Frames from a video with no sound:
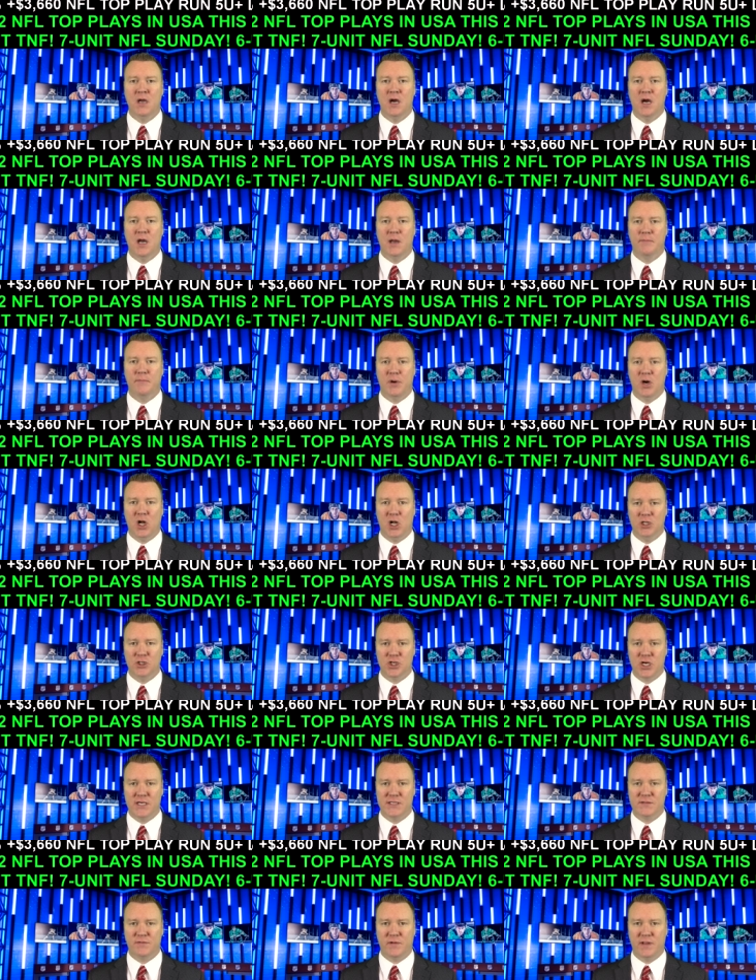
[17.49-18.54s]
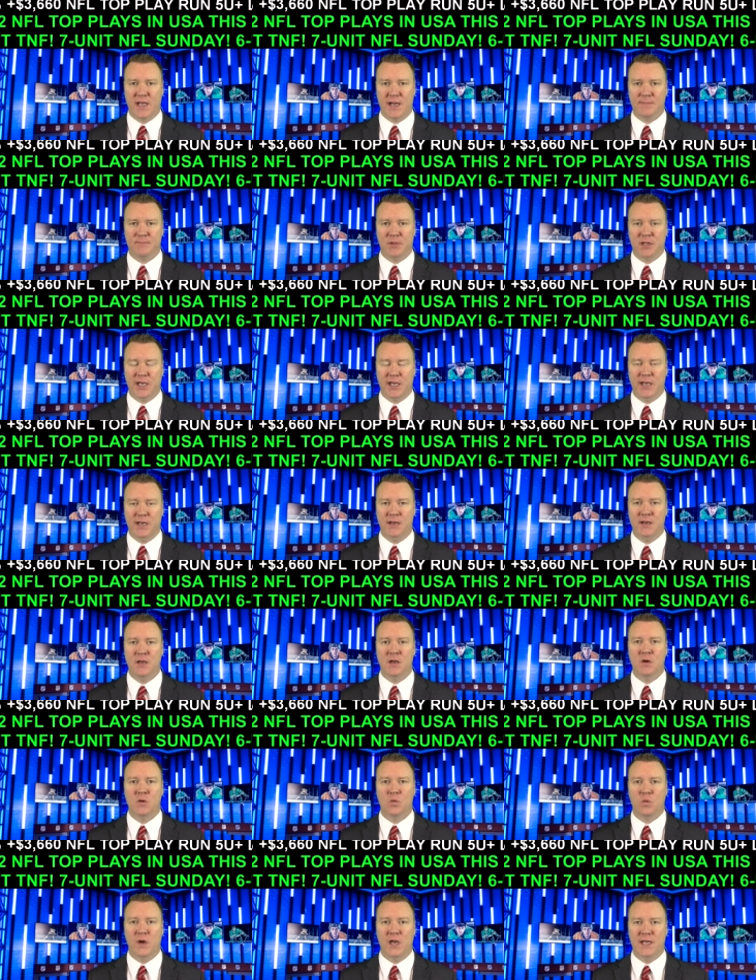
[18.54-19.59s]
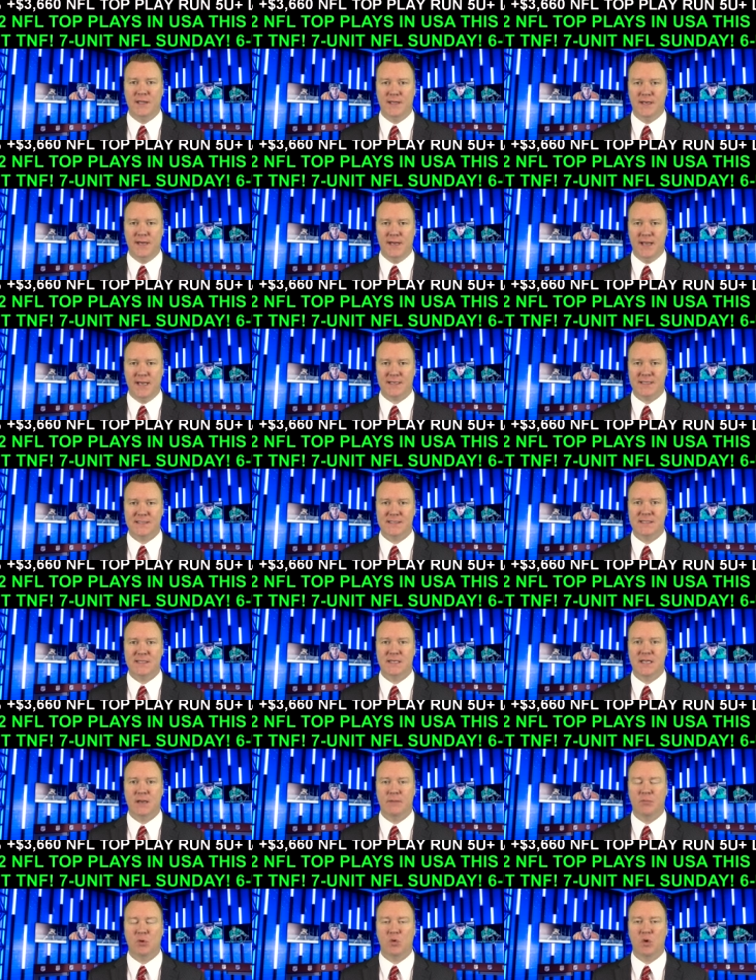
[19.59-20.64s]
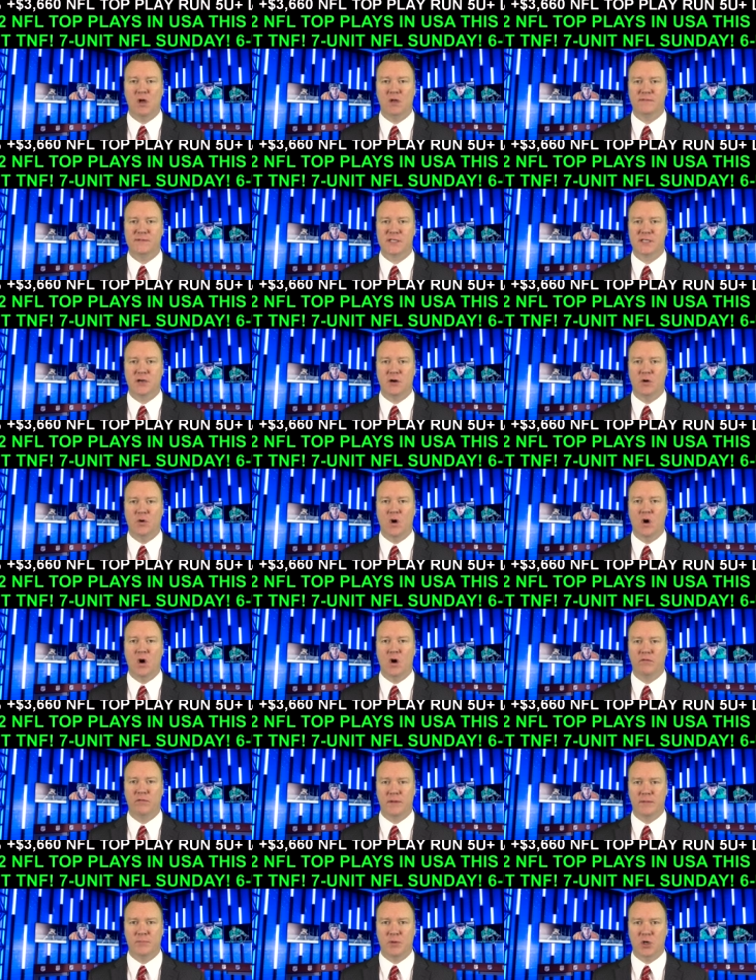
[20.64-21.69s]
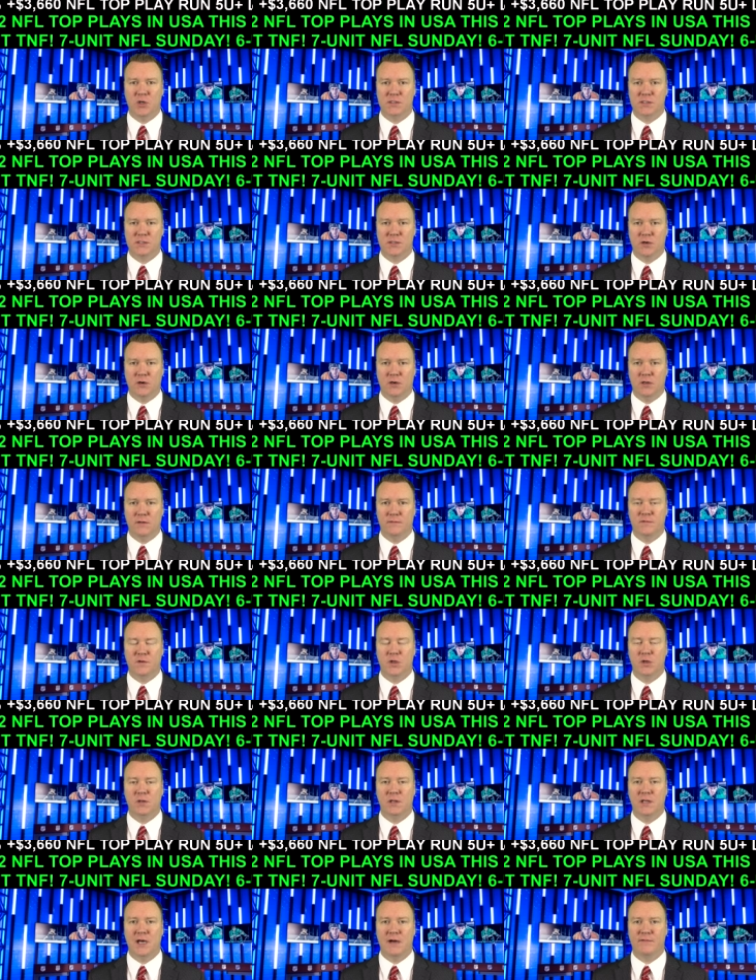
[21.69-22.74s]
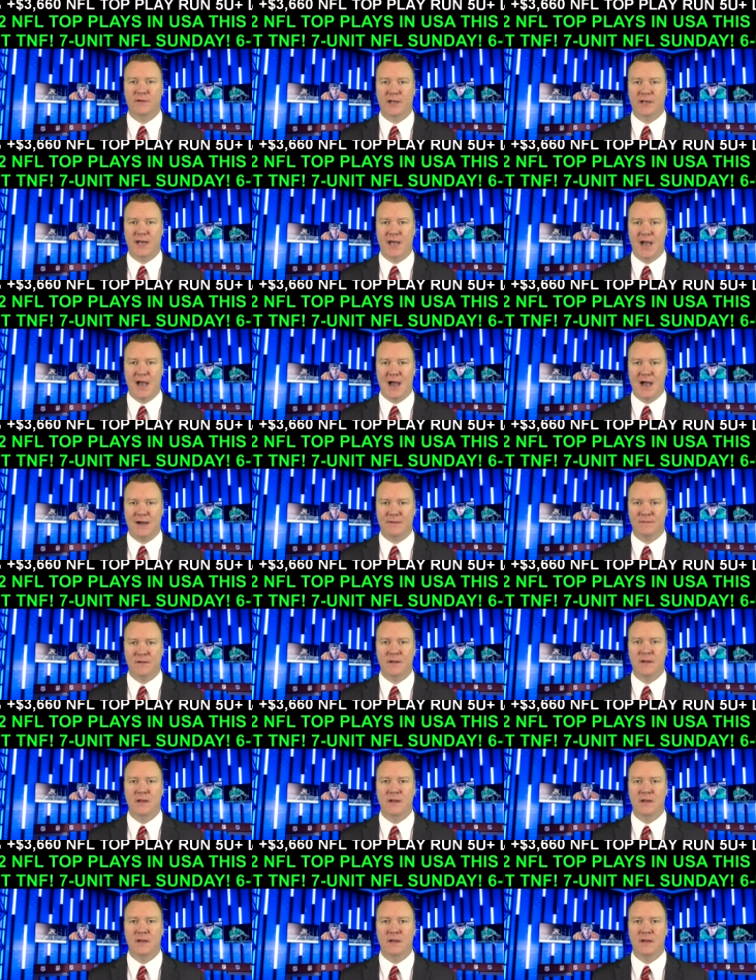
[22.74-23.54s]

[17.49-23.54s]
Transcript: I apologize for that play. We had the Knicks and Timberwolves to go over the post total of two eleven and a half.